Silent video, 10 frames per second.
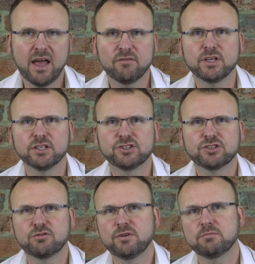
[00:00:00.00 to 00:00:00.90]
having a
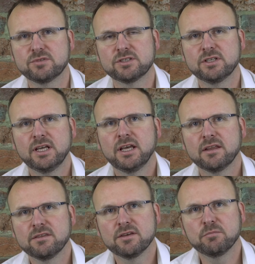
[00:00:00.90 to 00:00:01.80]
script
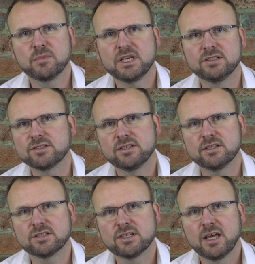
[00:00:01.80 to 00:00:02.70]
that means that